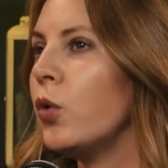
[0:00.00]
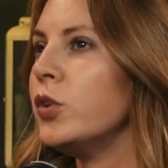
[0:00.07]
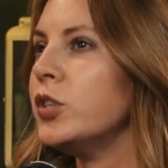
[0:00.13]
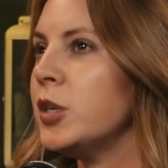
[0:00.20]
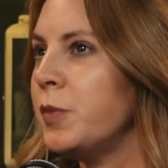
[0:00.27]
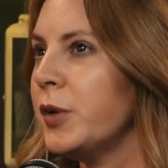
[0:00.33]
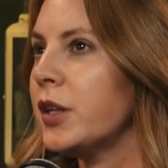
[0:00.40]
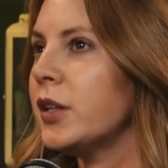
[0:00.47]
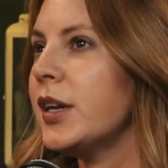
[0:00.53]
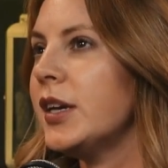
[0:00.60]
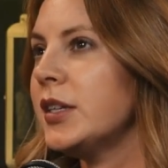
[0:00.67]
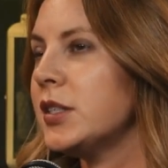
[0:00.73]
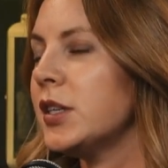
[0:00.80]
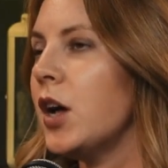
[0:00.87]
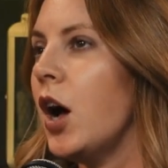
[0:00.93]
typically
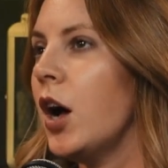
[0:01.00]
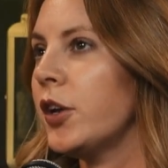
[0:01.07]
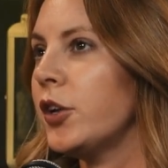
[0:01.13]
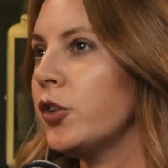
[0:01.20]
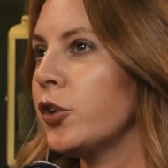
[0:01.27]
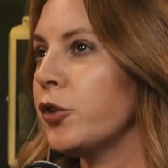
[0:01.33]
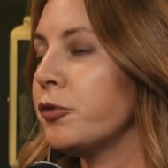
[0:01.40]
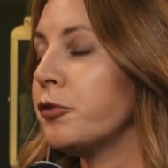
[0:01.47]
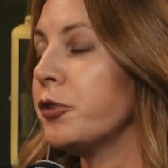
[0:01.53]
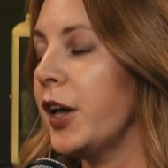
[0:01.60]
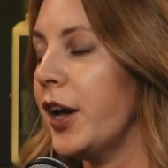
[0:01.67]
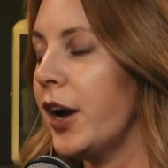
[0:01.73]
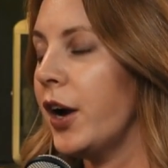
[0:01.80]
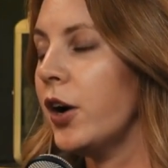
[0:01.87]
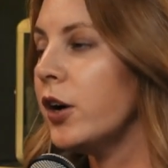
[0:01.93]
it's an ocular
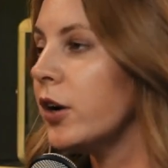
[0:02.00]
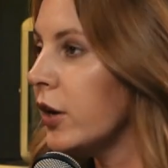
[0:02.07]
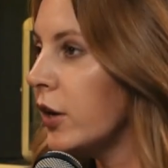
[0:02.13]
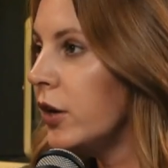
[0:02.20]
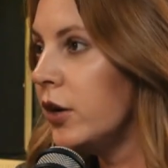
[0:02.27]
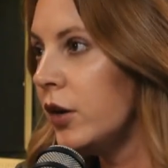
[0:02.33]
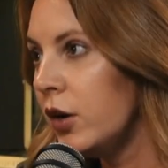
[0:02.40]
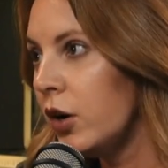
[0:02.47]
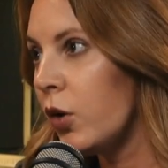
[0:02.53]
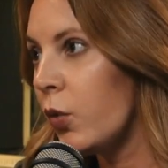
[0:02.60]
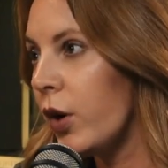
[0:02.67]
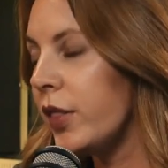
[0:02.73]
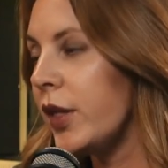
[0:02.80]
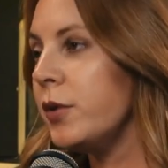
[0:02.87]
flare where they